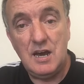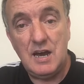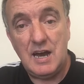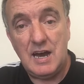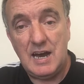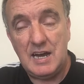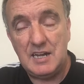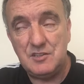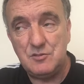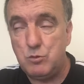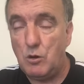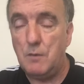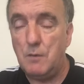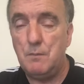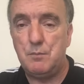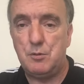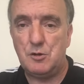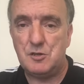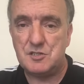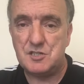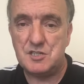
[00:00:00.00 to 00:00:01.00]
And one
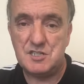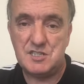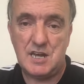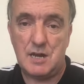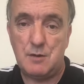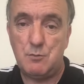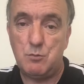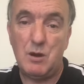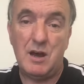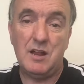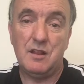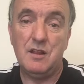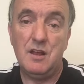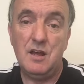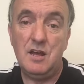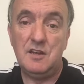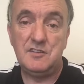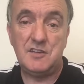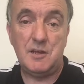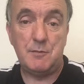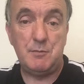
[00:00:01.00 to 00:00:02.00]
person said, well,
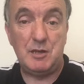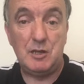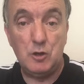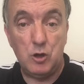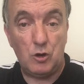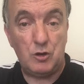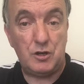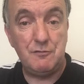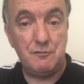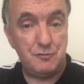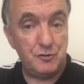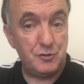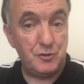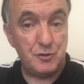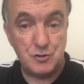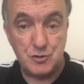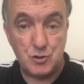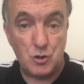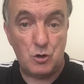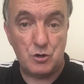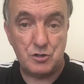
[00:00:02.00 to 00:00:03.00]
they've been looking for their
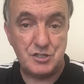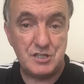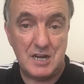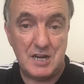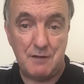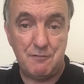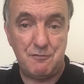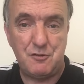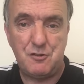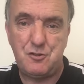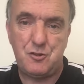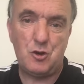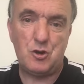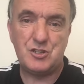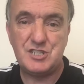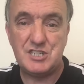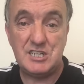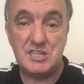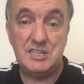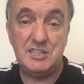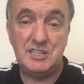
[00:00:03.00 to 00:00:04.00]
daughter now for
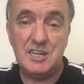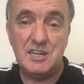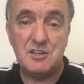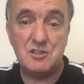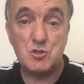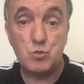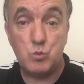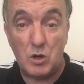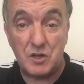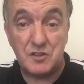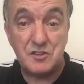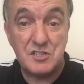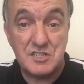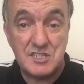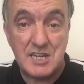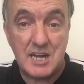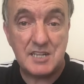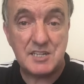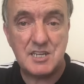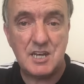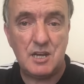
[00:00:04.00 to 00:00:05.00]
13 years. What does
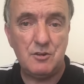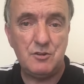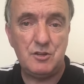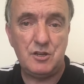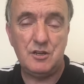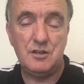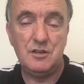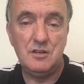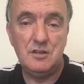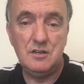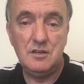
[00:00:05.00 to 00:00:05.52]
that tell you?